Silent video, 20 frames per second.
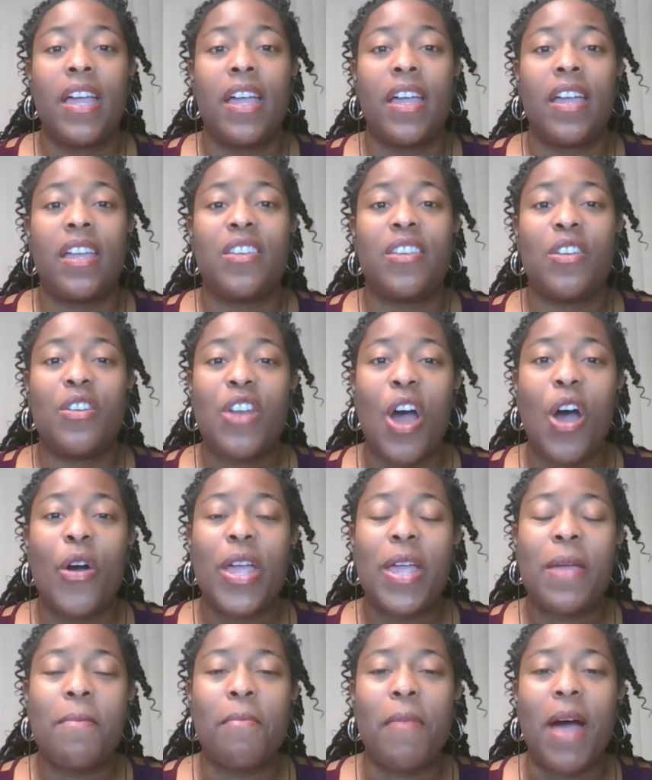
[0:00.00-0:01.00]

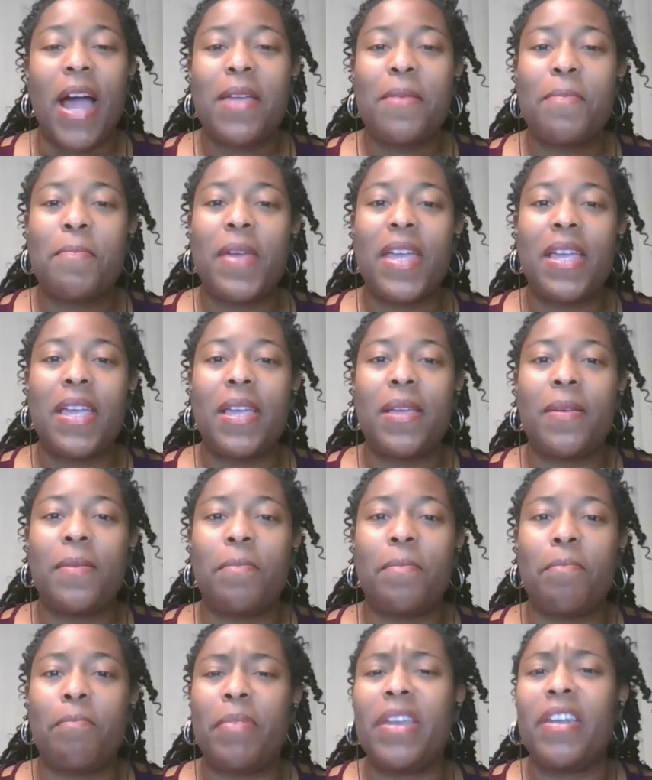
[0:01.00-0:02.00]
it might be
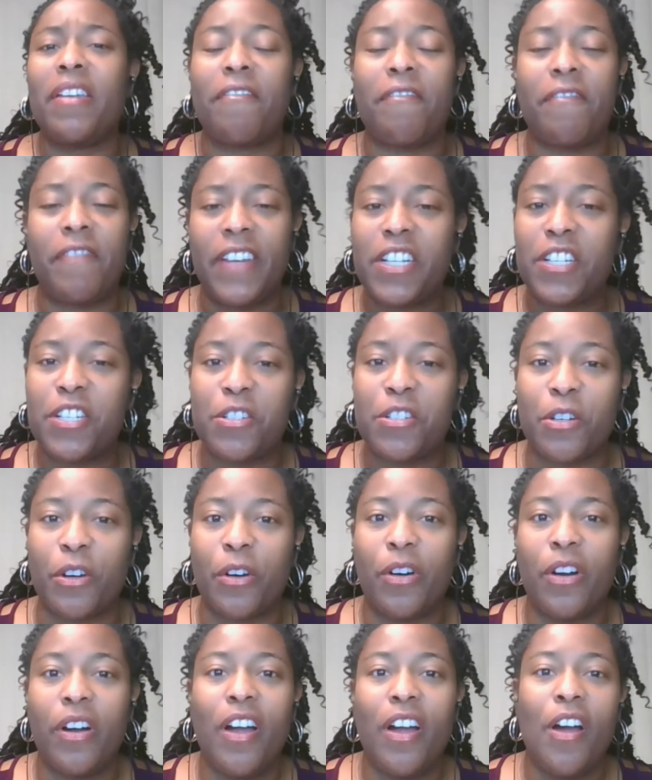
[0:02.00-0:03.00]

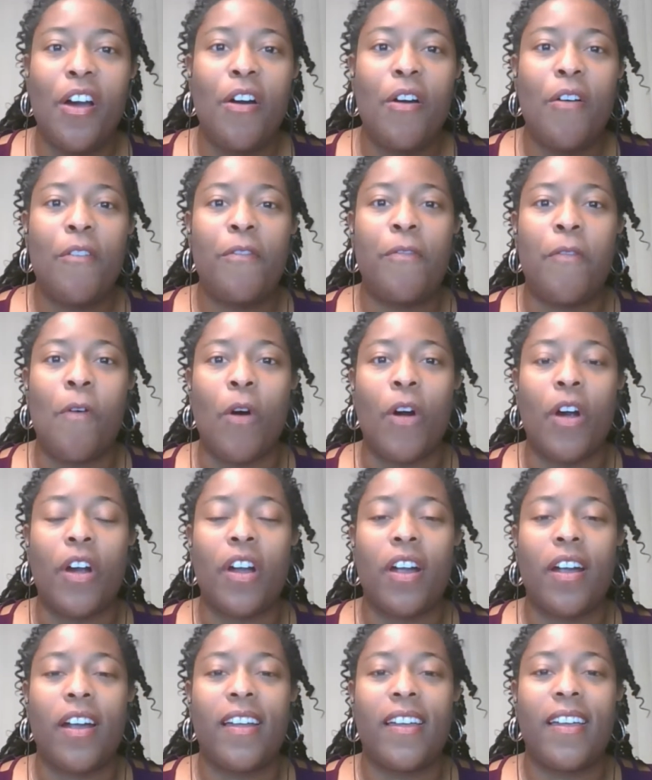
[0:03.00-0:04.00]
beneficial
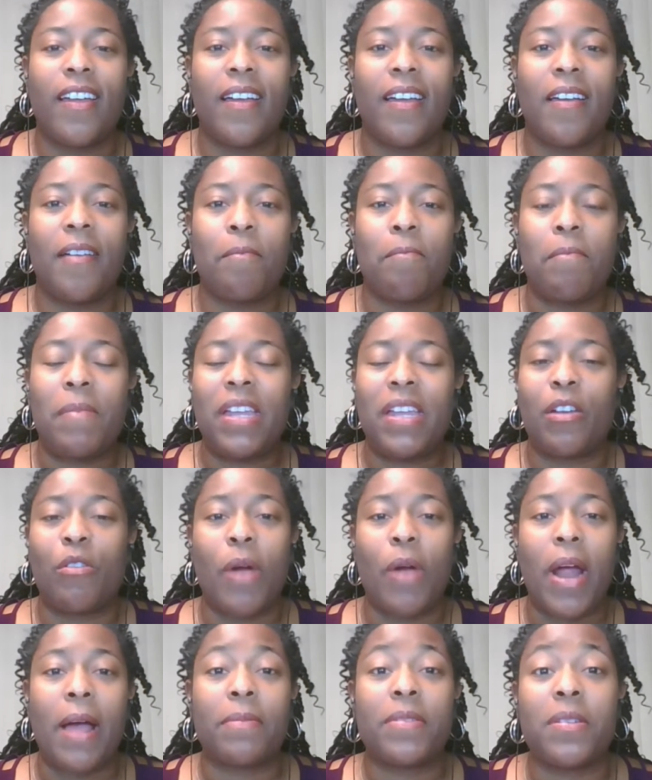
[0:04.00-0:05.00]
for me to
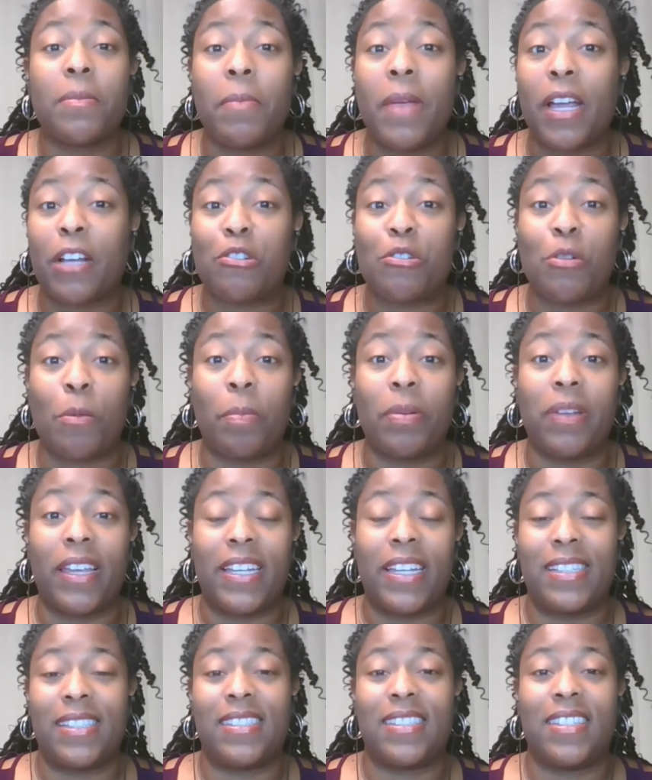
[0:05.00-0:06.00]
grab some extra
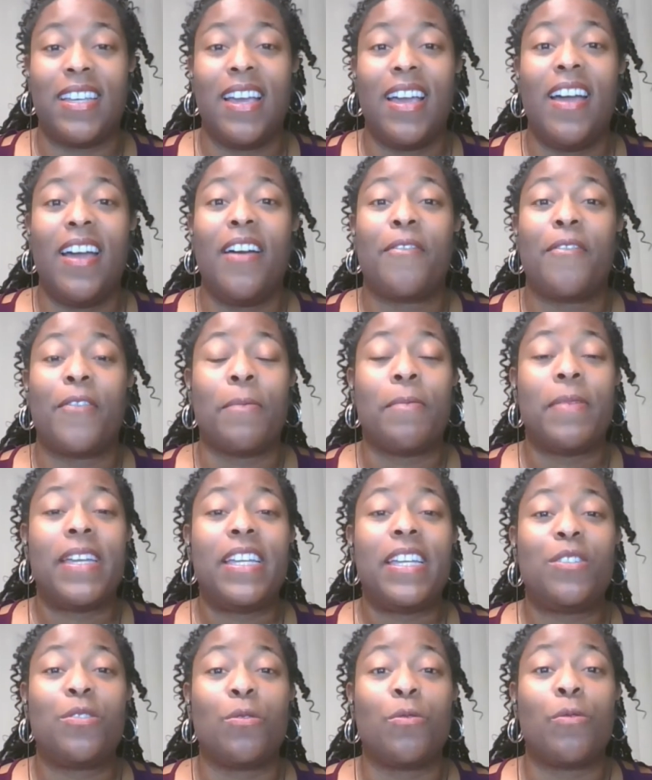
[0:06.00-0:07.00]
plates, for
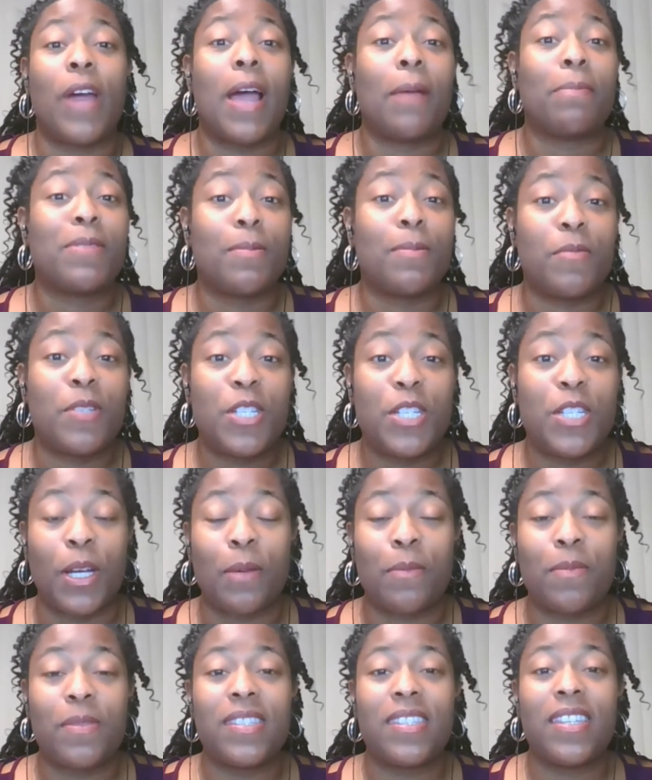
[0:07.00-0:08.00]
me to grab some
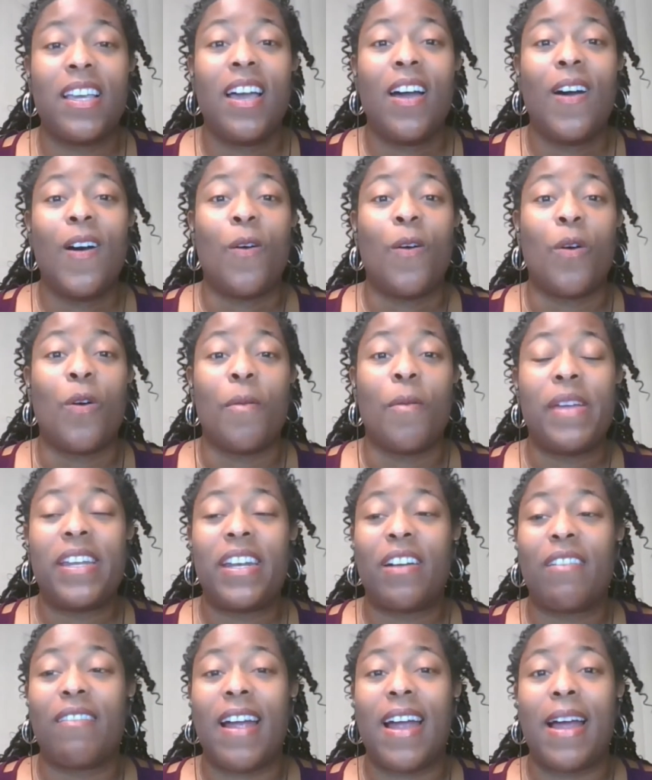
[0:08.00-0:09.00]
chips, or me
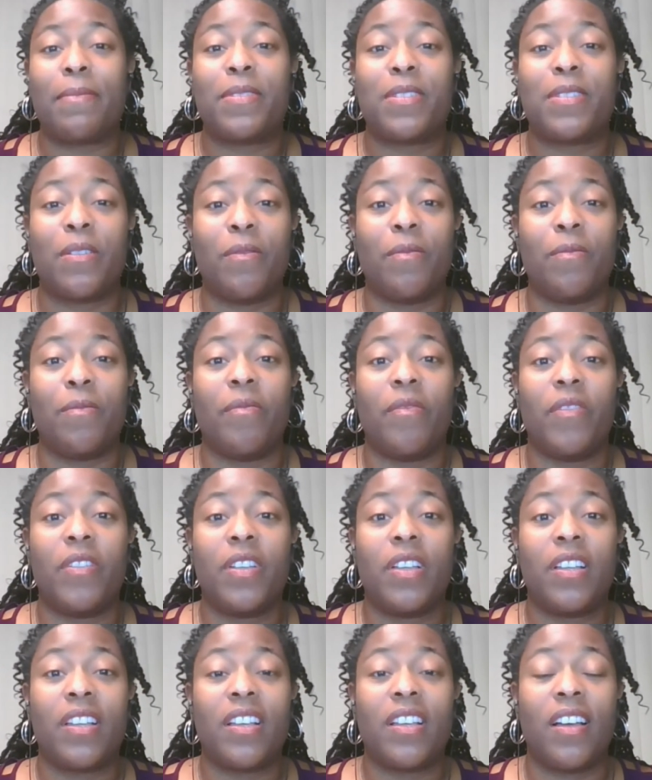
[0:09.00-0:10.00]
to grab some
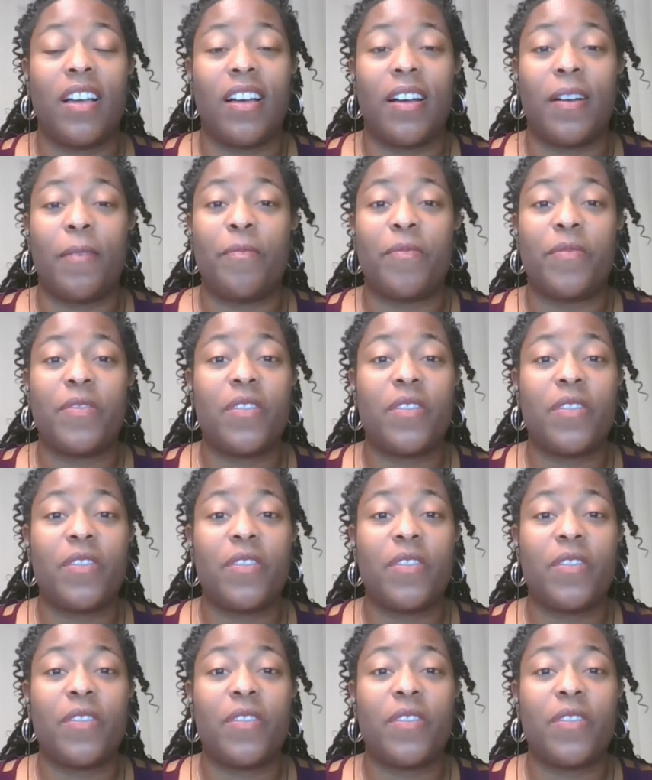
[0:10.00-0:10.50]
um,